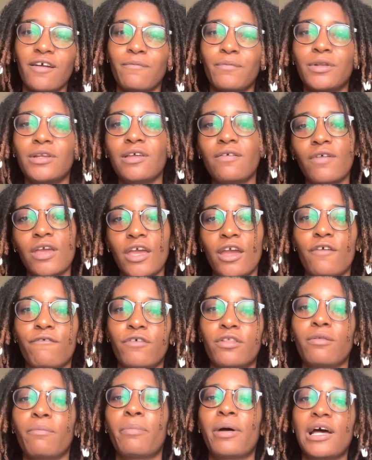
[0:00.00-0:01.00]
been living here
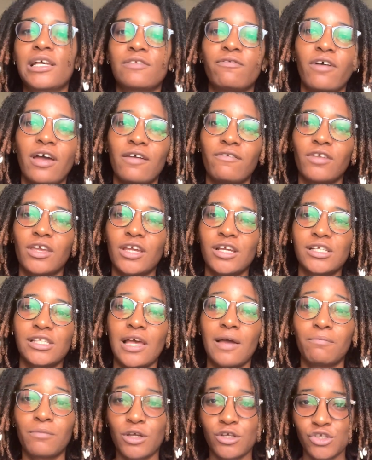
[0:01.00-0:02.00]
for the past 5 years.
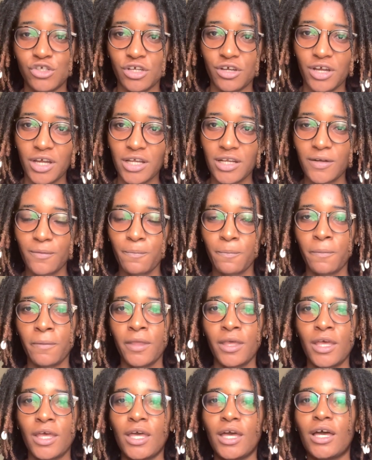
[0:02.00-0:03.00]
I'm Nigerian.
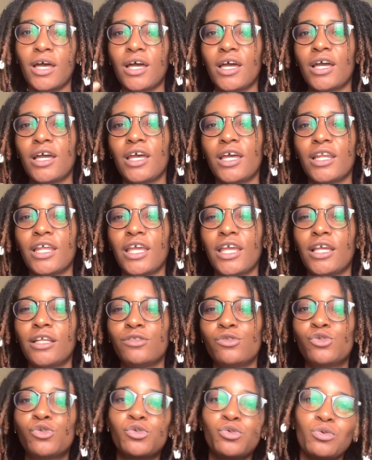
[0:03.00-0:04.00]

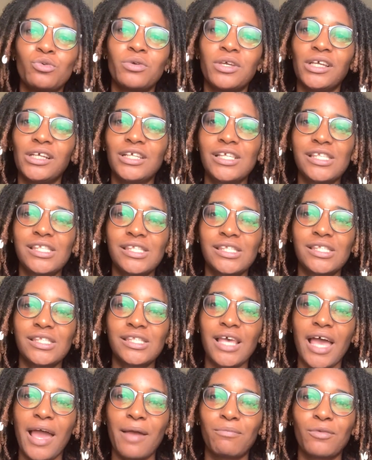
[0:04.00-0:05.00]
In 2
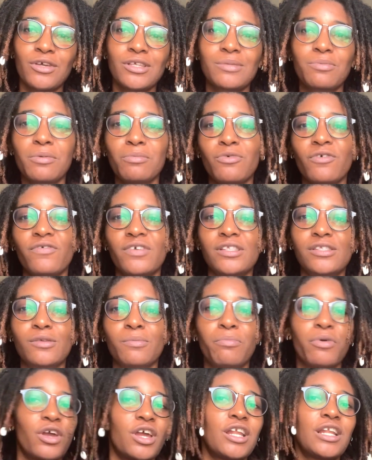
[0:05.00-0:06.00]
weeks, I'm going to be moving to
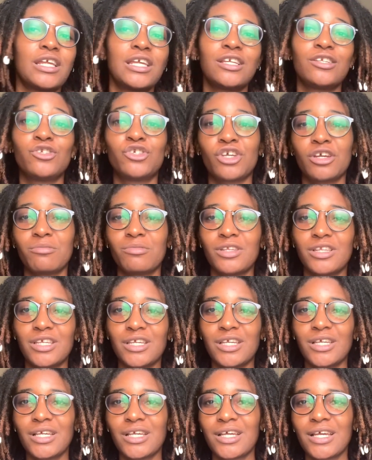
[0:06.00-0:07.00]
Berlin,
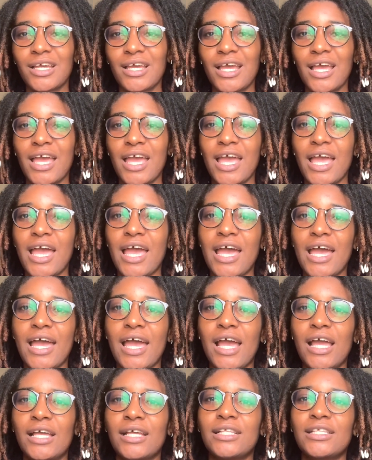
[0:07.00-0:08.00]
Germany.
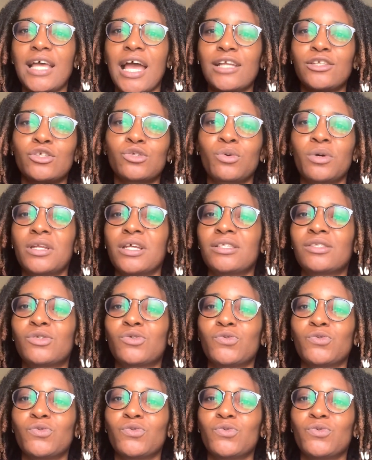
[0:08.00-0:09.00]
And I just wanted
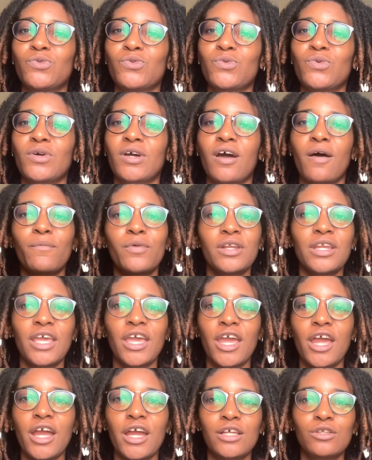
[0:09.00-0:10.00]
to come on
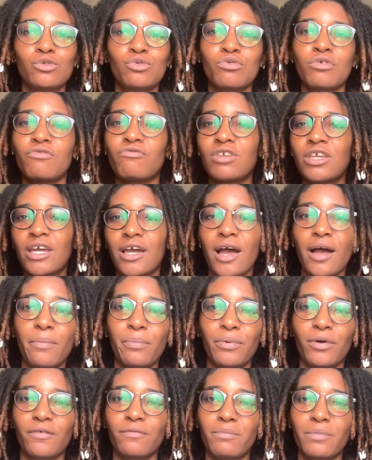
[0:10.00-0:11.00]
here and do a
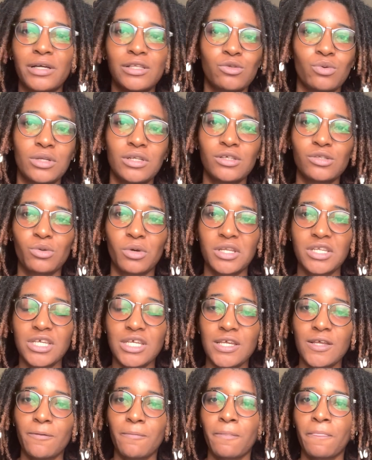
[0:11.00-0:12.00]
recap of my
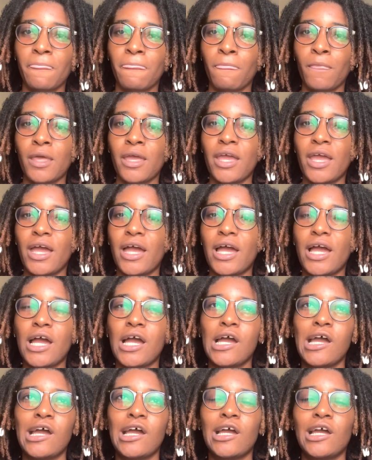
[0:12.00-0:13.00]
2020
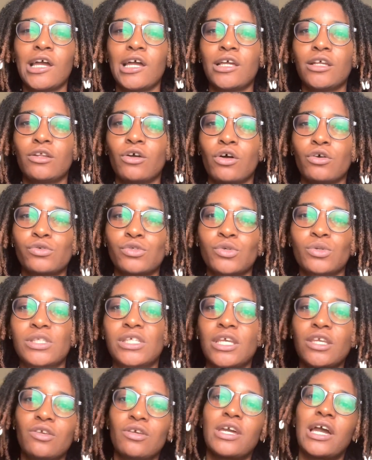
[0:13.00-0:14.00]
and also
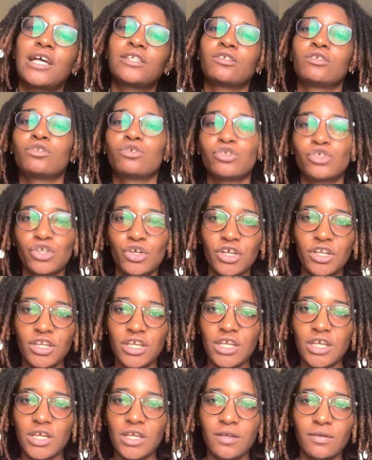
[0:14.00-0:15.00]
take you guys on a journey